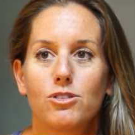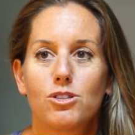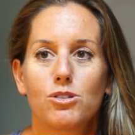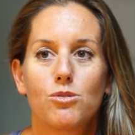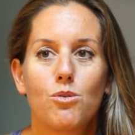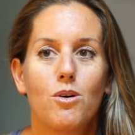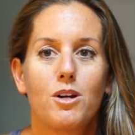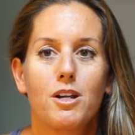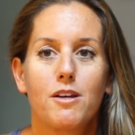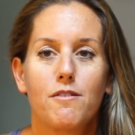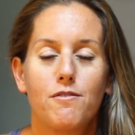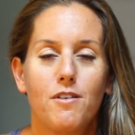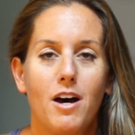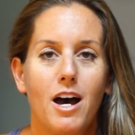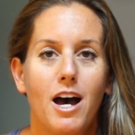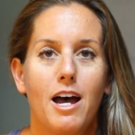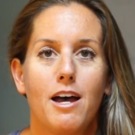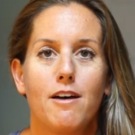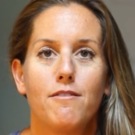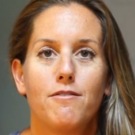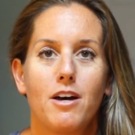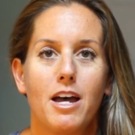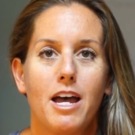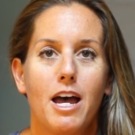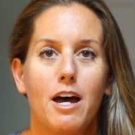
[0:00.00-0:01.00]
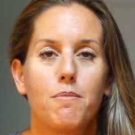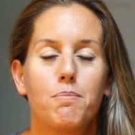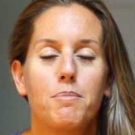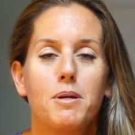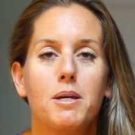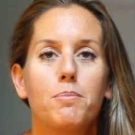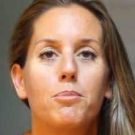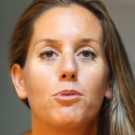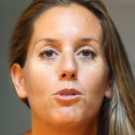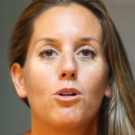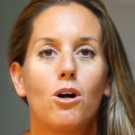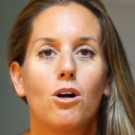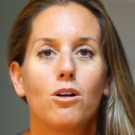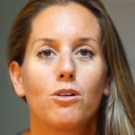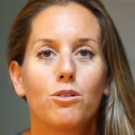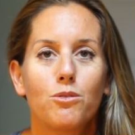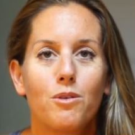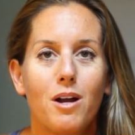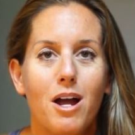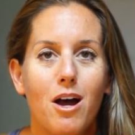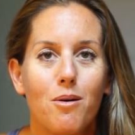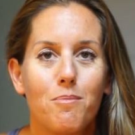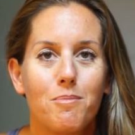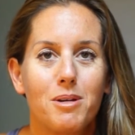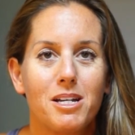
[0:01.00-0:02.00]
25. I had people all
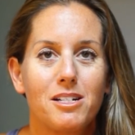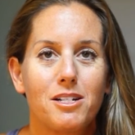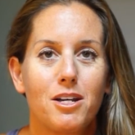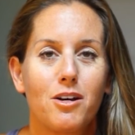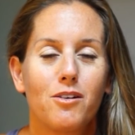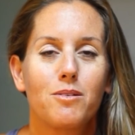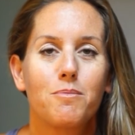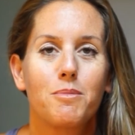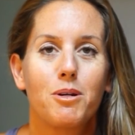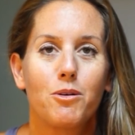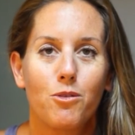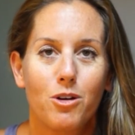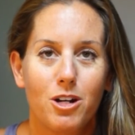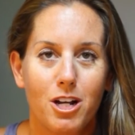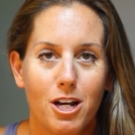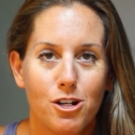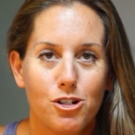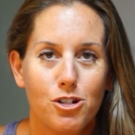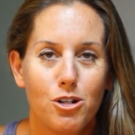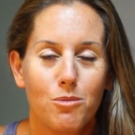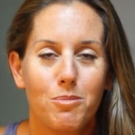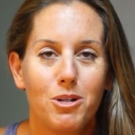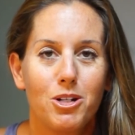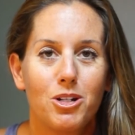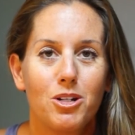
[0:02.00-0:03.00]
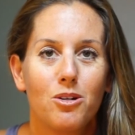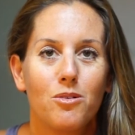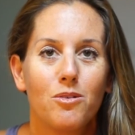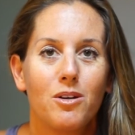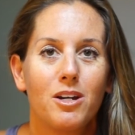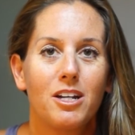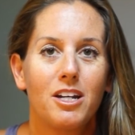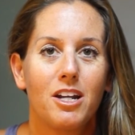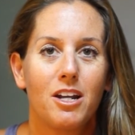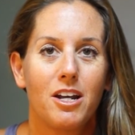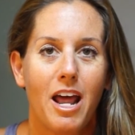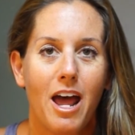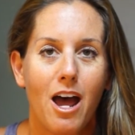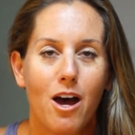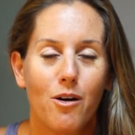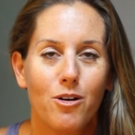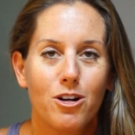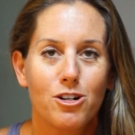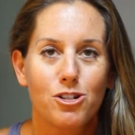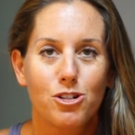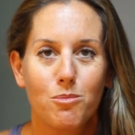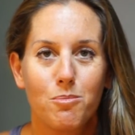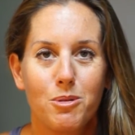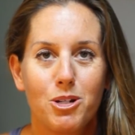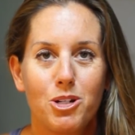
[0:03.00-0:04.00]
around me telling me what I should be doing and how I
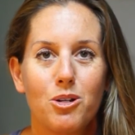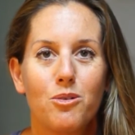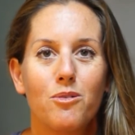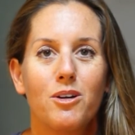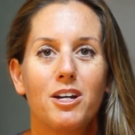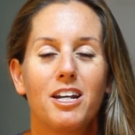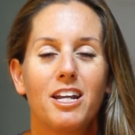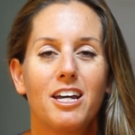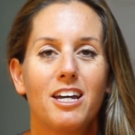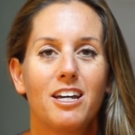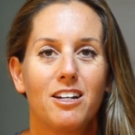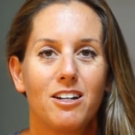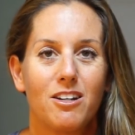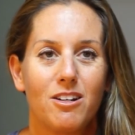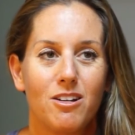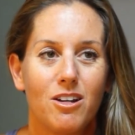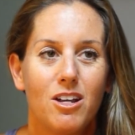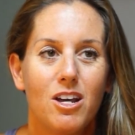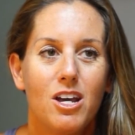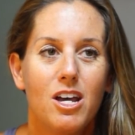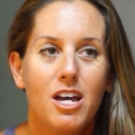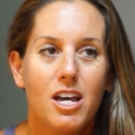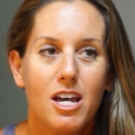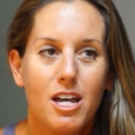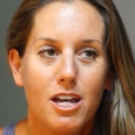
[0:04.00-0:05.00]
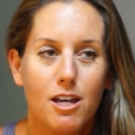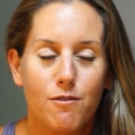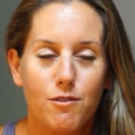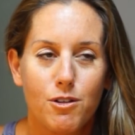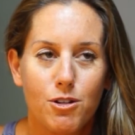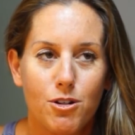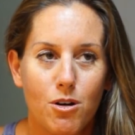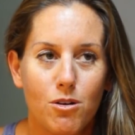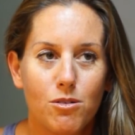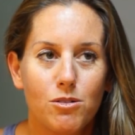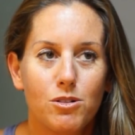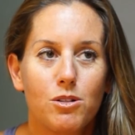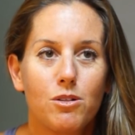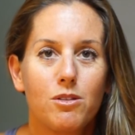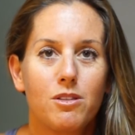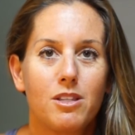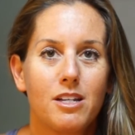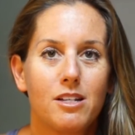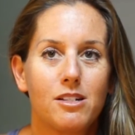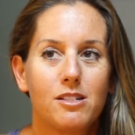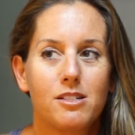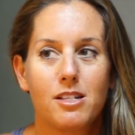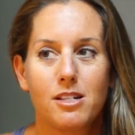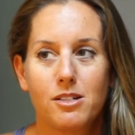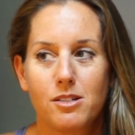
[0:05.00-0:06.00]
should be doing it. And if you don't do
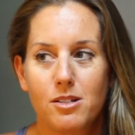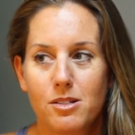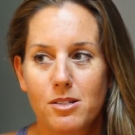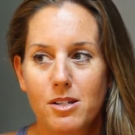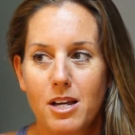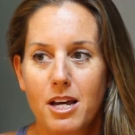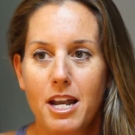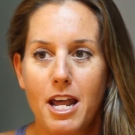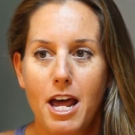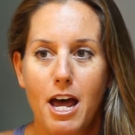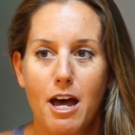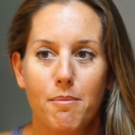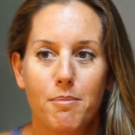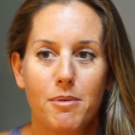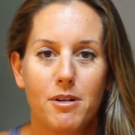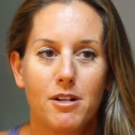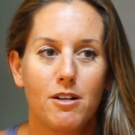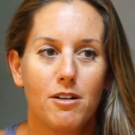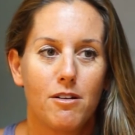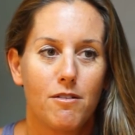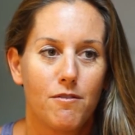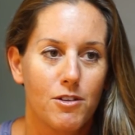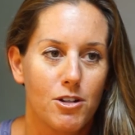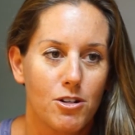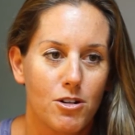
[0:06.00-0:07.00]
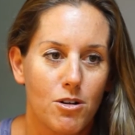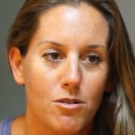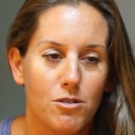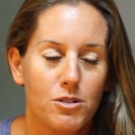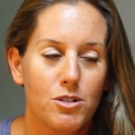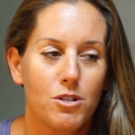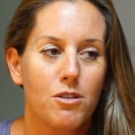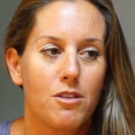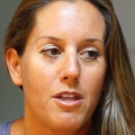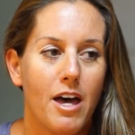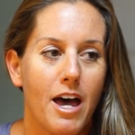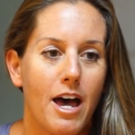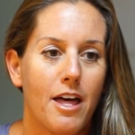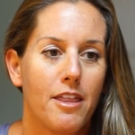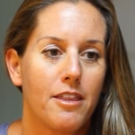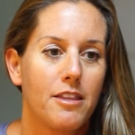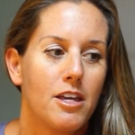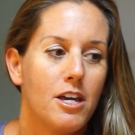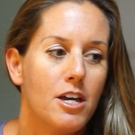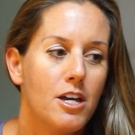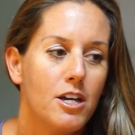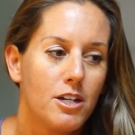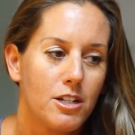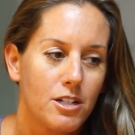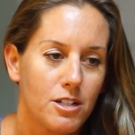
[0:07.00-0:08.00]
this, this is going to happen. And if you don't do that,
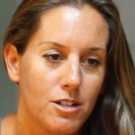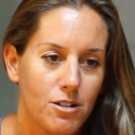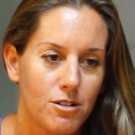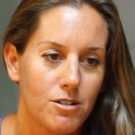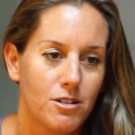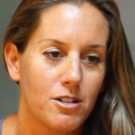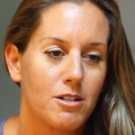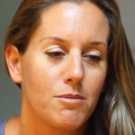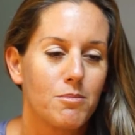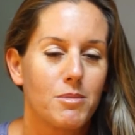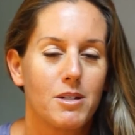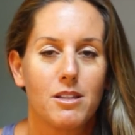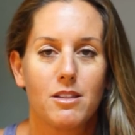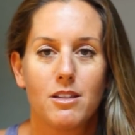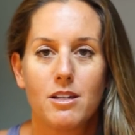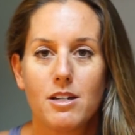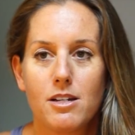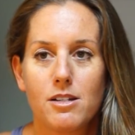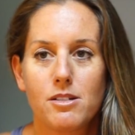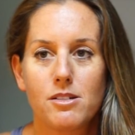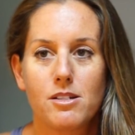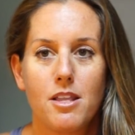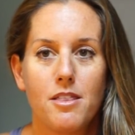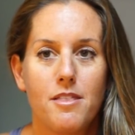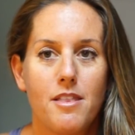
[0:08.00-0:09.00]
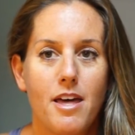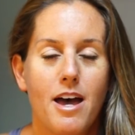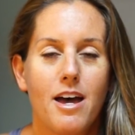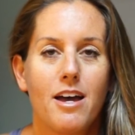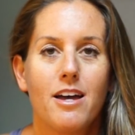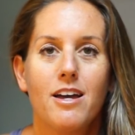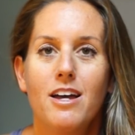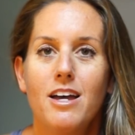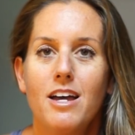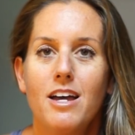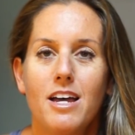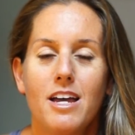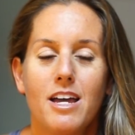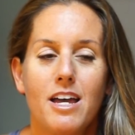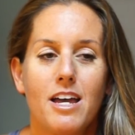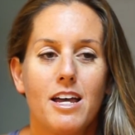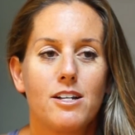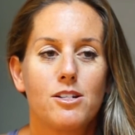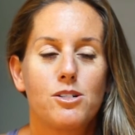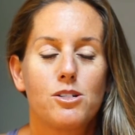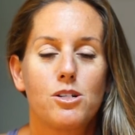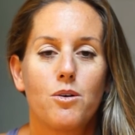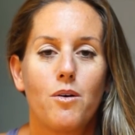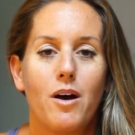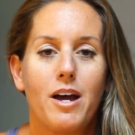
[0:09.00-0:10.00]
you're going to be this and that.
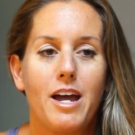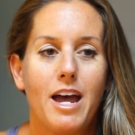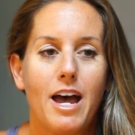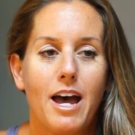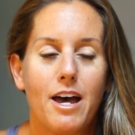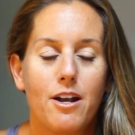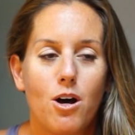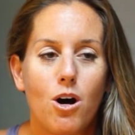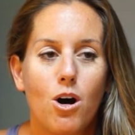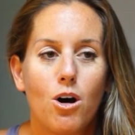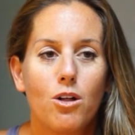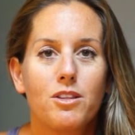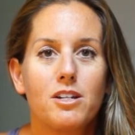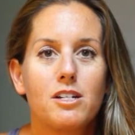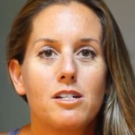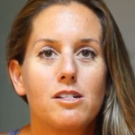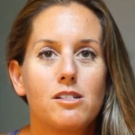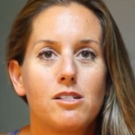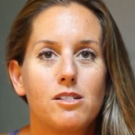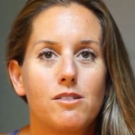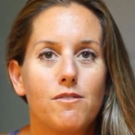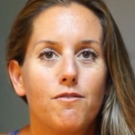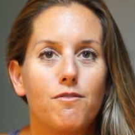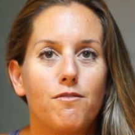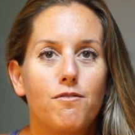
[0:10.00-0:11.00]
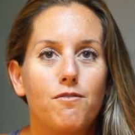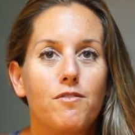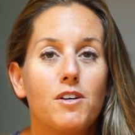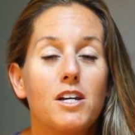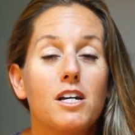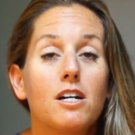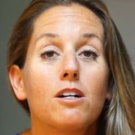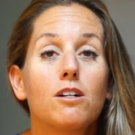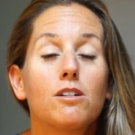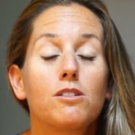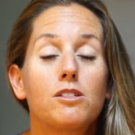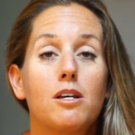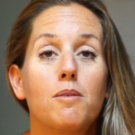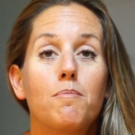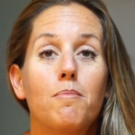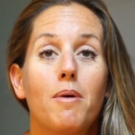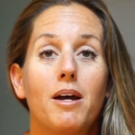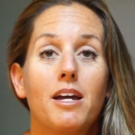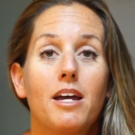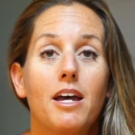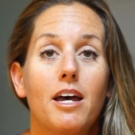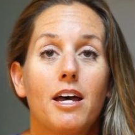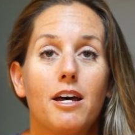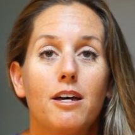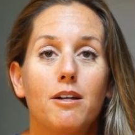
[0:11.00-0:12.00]
And so I had all these fears in my
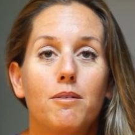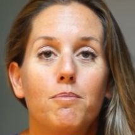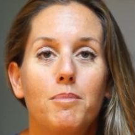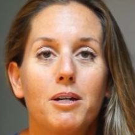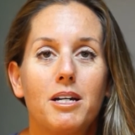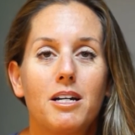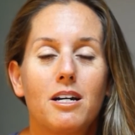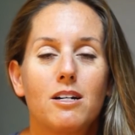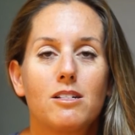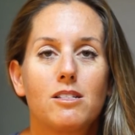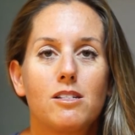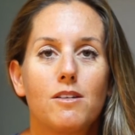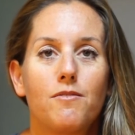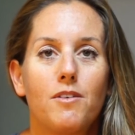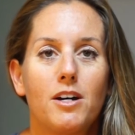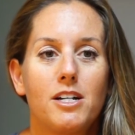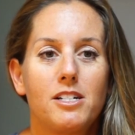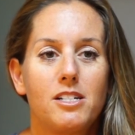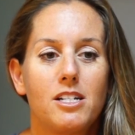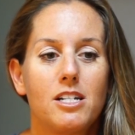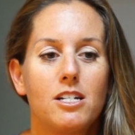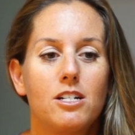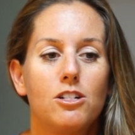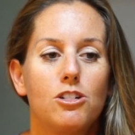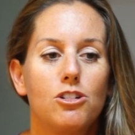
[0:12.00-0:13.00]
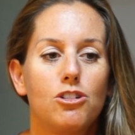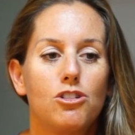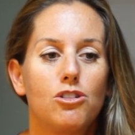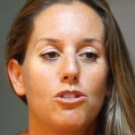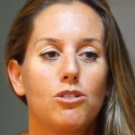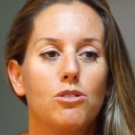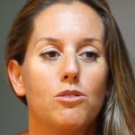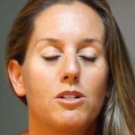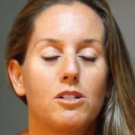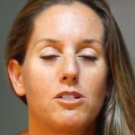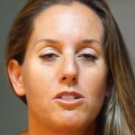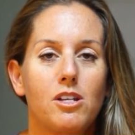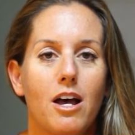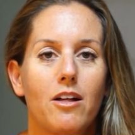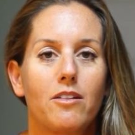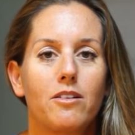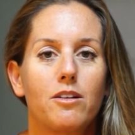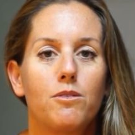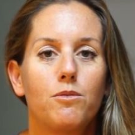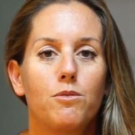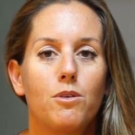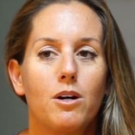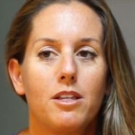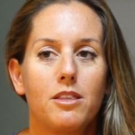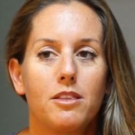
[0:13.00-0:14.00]
head, because if I didn't do exactly
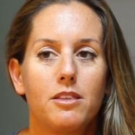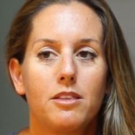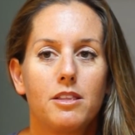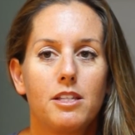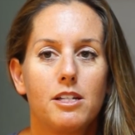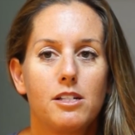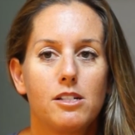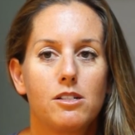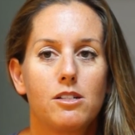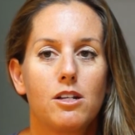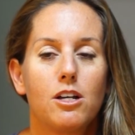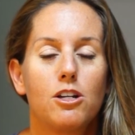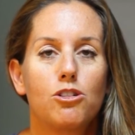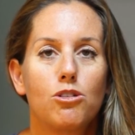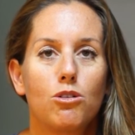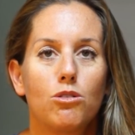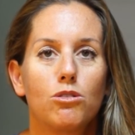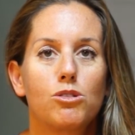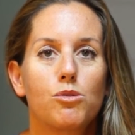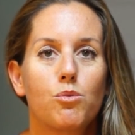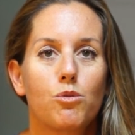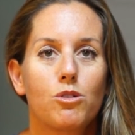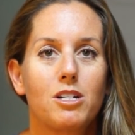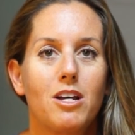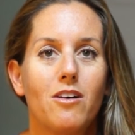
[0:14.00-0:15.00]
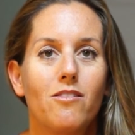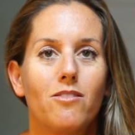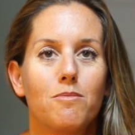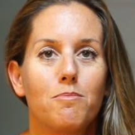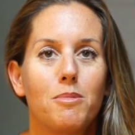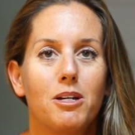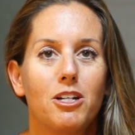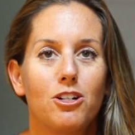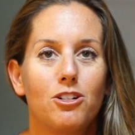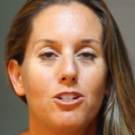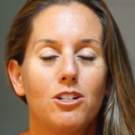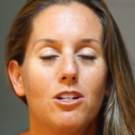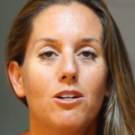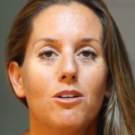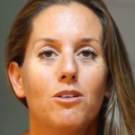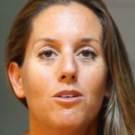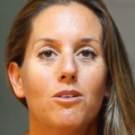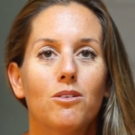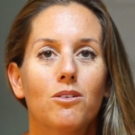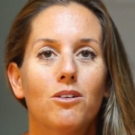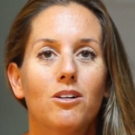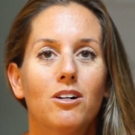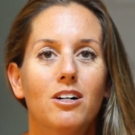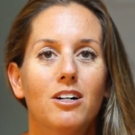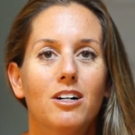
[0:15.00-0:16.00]
what these adults were telling me to
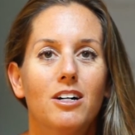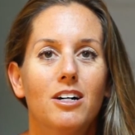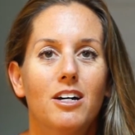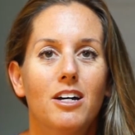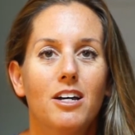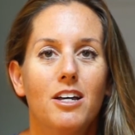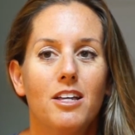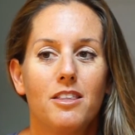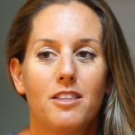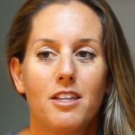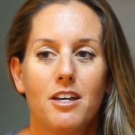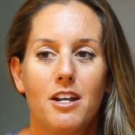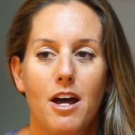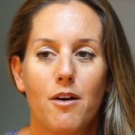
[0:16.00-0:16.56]
do, then